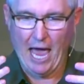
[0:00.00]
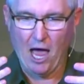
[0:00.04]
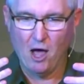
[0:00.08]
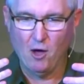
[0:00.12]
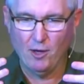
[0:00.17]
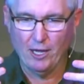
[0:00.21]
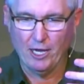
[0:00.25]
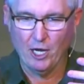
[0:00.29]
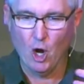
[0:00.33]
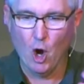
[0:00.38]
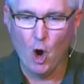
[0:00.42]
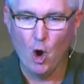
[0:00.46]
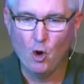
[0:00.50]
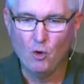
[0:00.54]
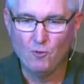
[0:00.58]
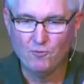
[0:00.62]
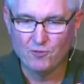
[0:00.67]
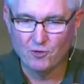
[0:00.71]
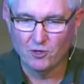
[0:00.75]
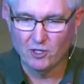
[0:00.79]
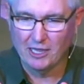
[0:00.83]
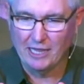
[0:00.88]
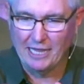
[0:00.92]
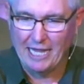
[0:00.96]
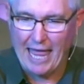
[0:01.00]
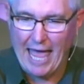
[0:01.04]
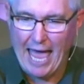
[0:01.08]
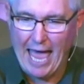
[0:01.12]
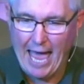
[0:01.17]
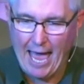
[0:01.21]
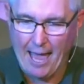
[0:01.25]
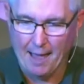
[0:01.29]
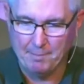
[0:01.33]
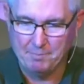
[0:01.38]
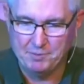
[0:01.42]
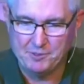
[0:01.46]
how it
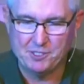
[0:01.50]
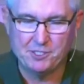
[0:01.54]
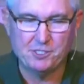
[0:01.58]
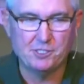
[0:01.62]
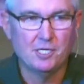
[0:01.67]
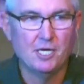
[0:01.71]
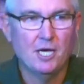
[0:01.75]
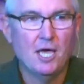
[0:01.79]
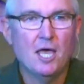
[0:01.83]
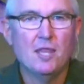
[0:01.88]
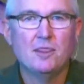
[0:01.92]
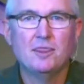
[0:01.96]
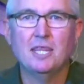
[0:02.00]
overlaps